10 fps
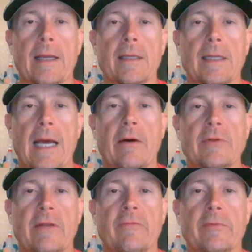Now,
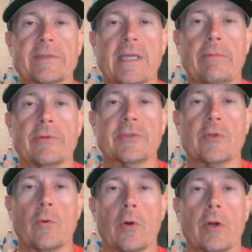Denver was able to
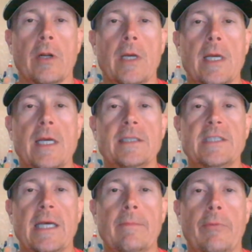score
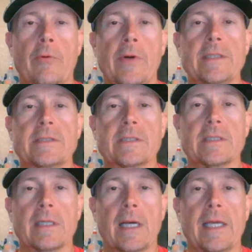10 points
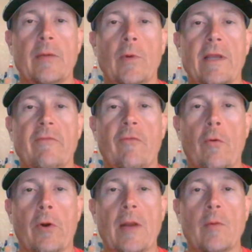in week
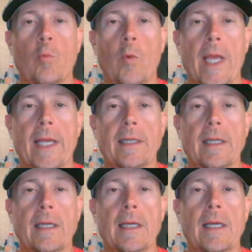4 and win.
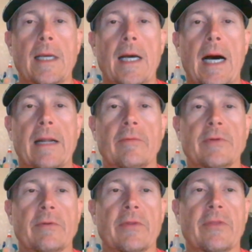I don't
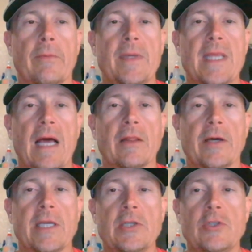know that they'll be that
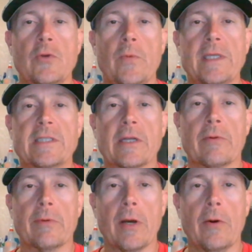lucky 2 weeks in a
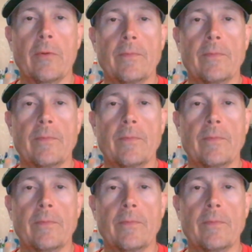row.